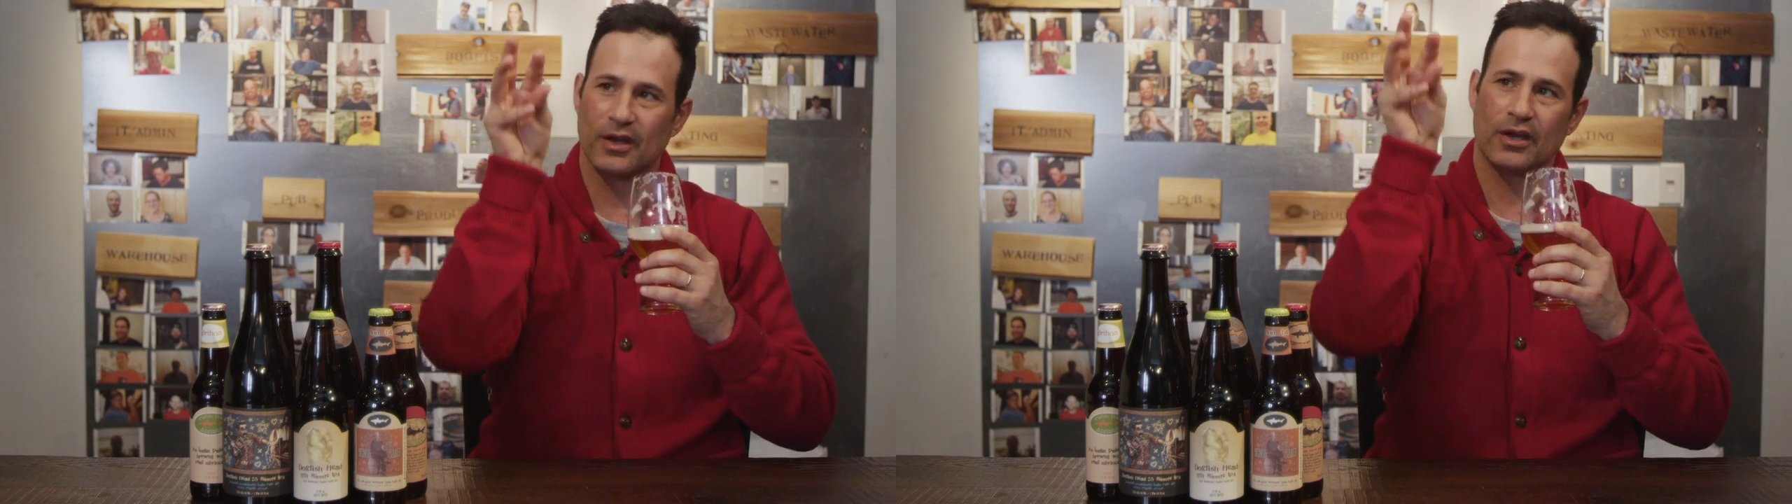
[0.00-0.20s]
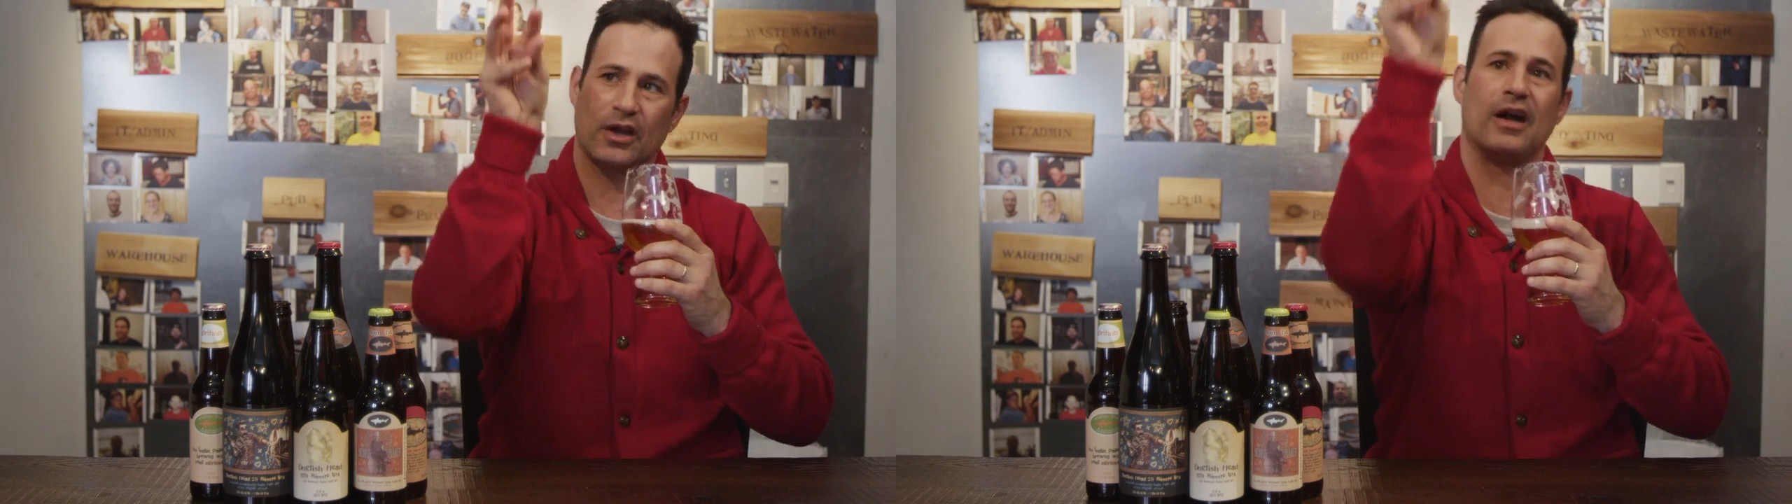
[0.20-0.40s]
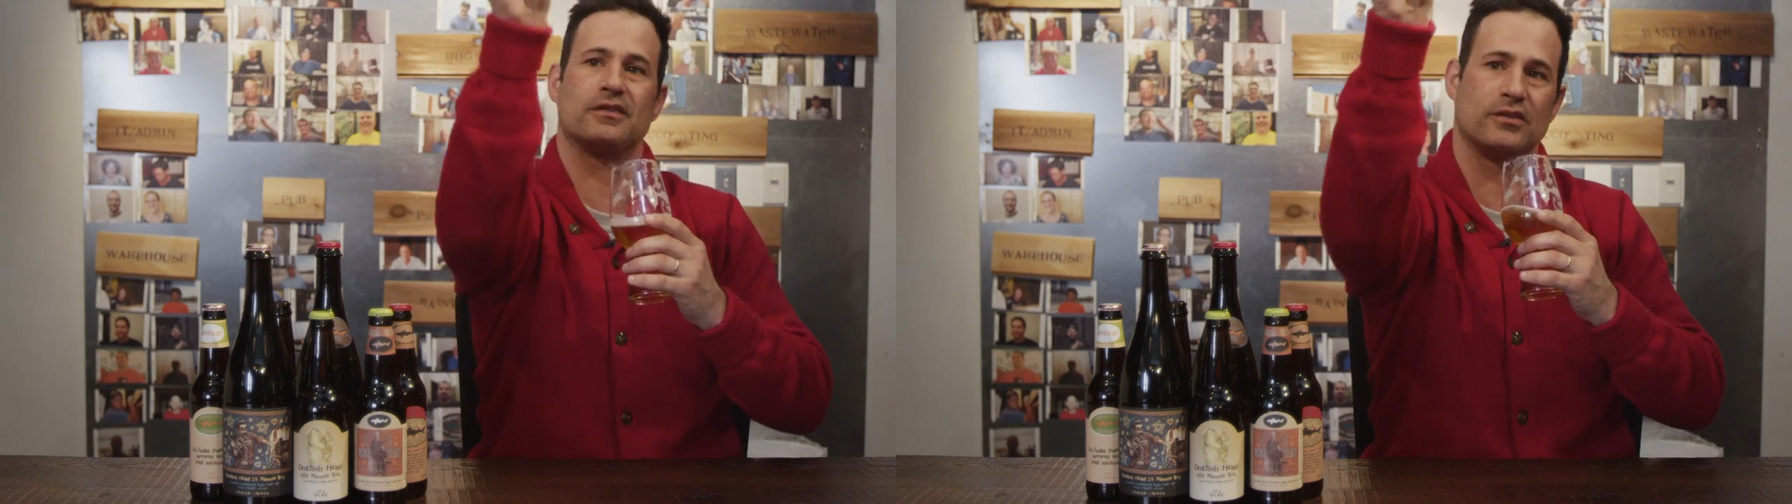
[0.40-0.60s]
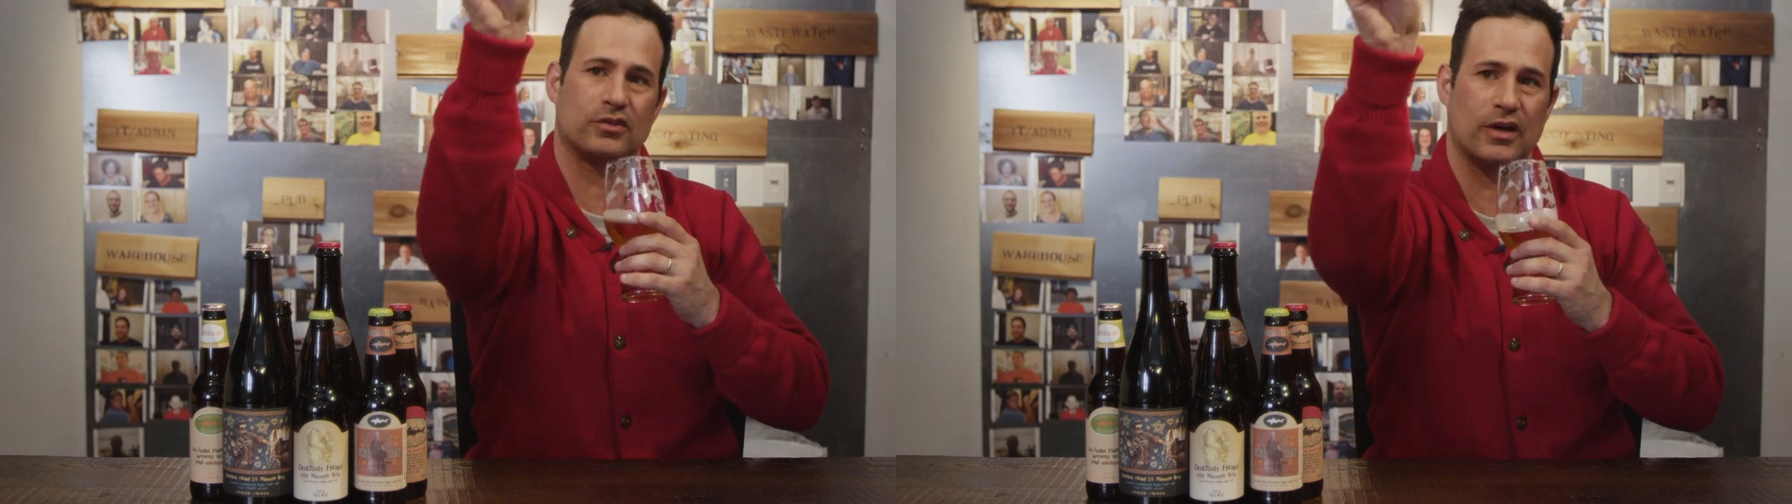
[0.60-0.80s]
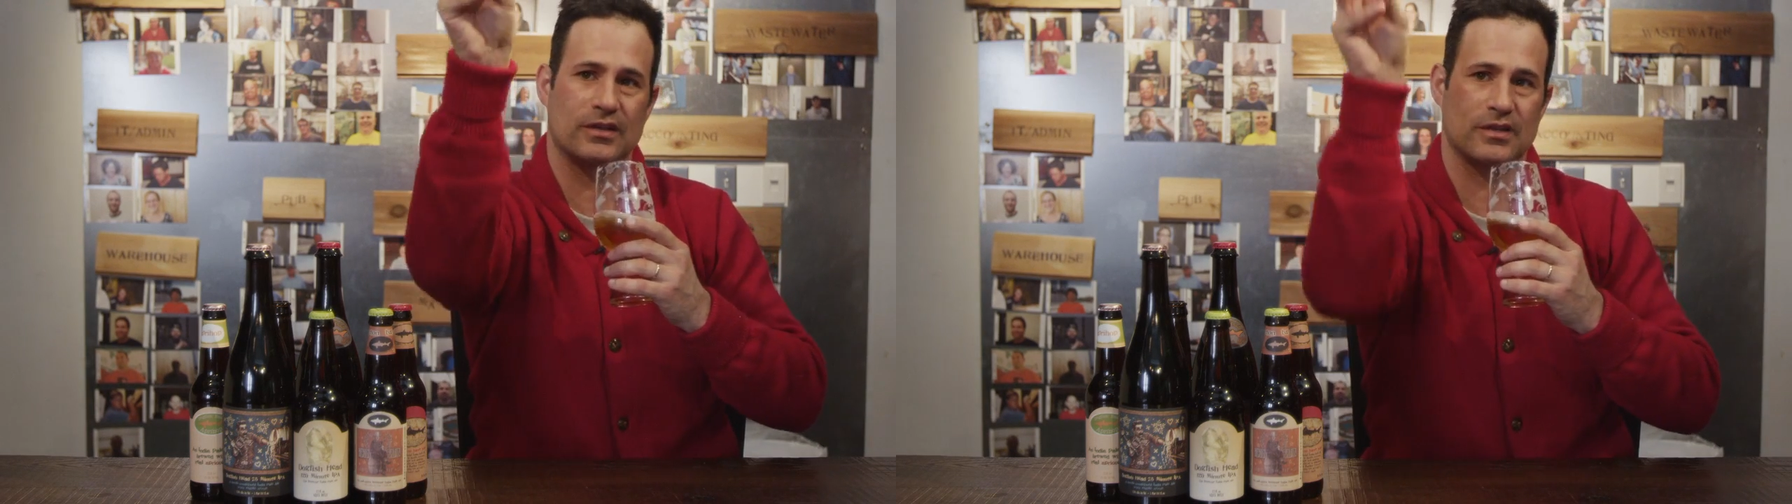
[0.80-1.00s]

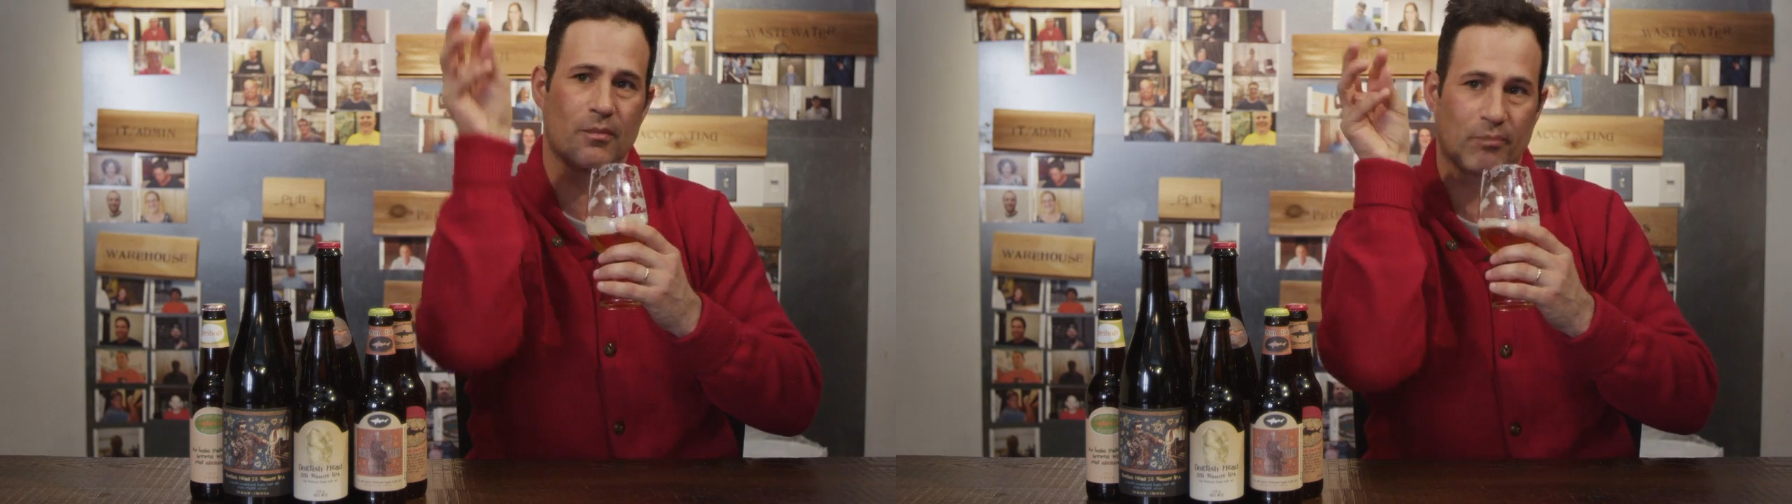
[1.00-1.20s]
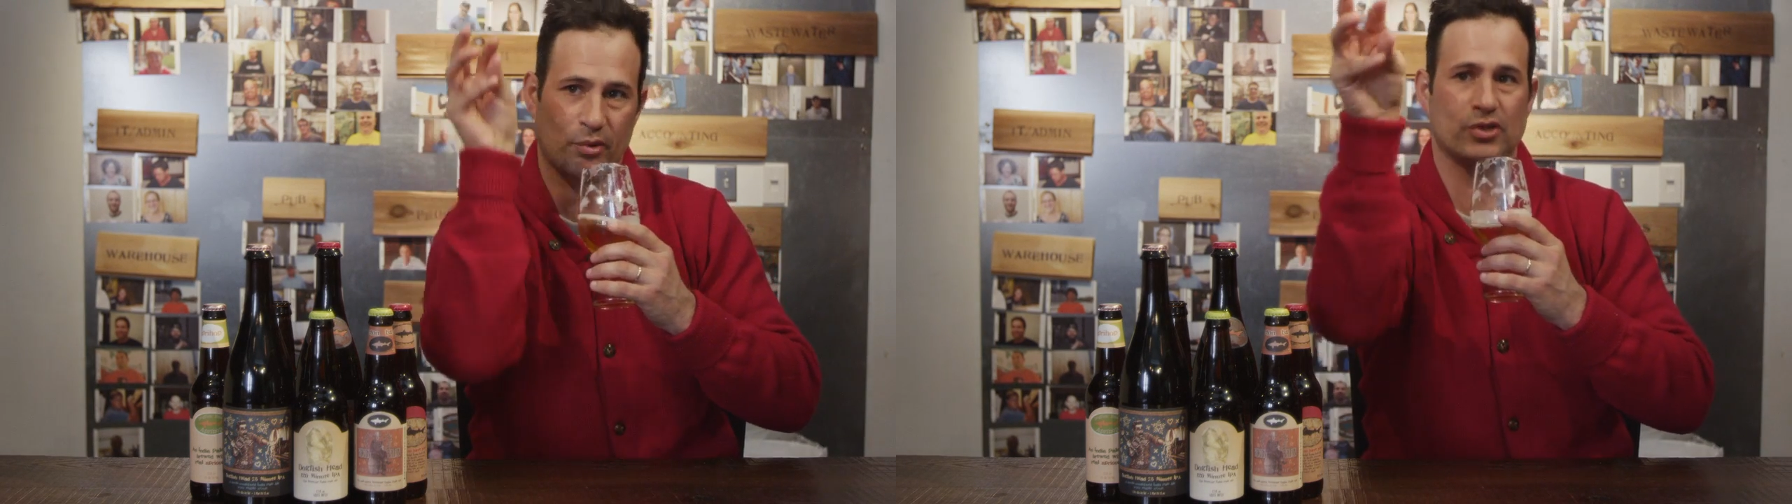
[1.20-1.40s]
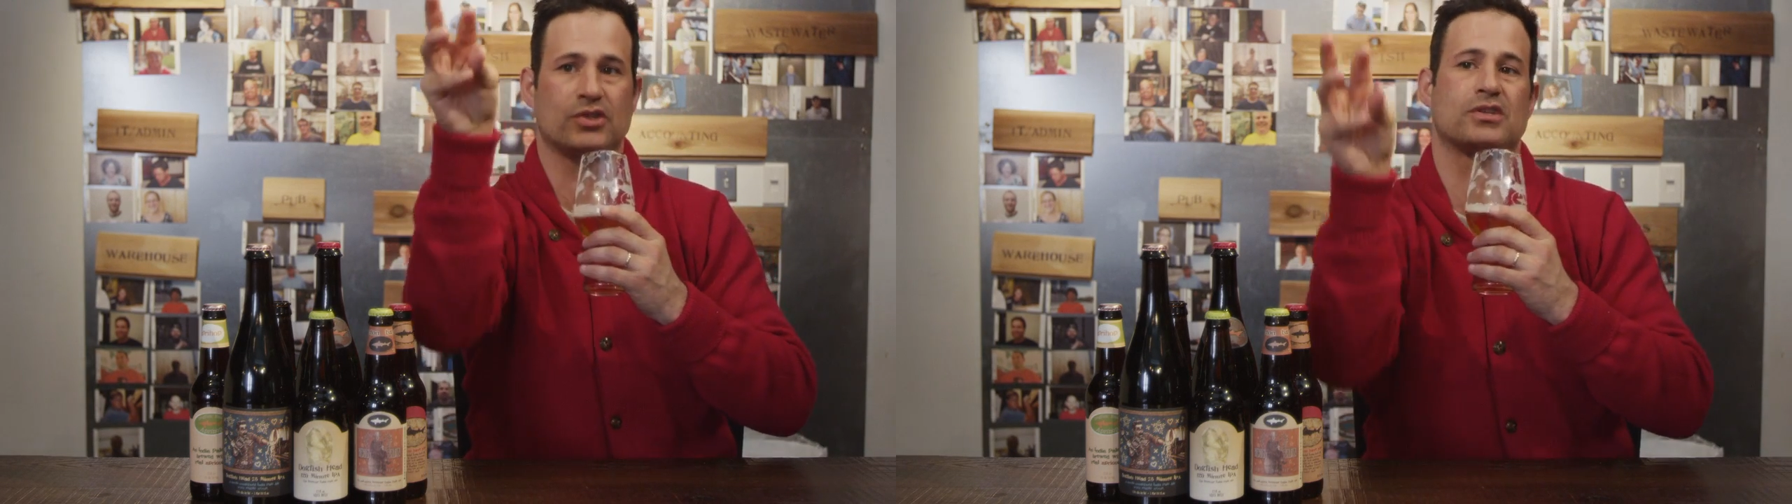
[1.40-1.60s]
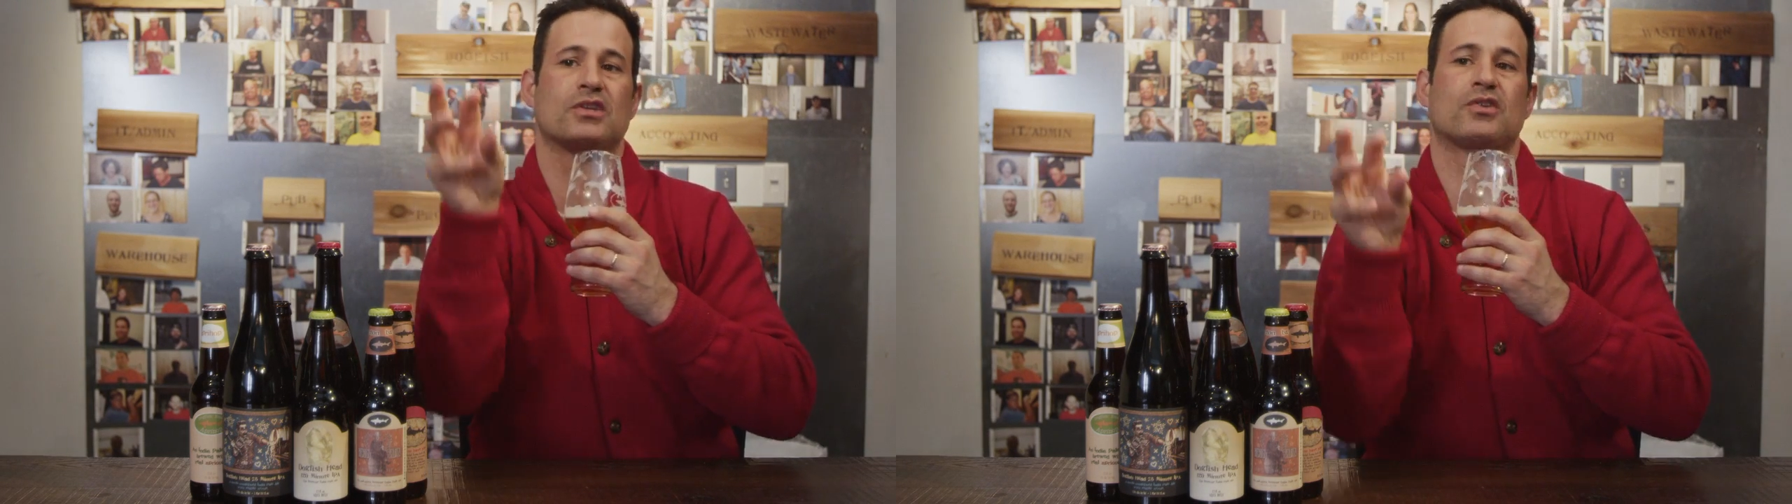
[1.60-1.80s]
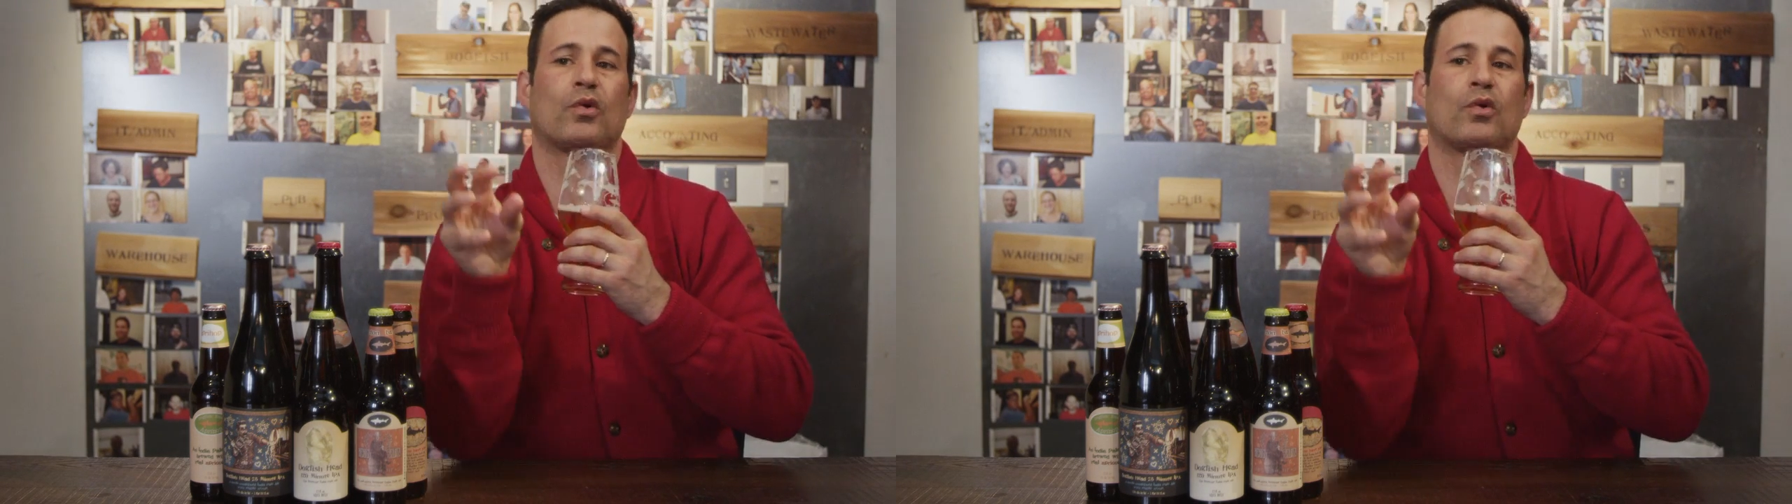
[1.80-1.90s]
concentrates it, and pushes it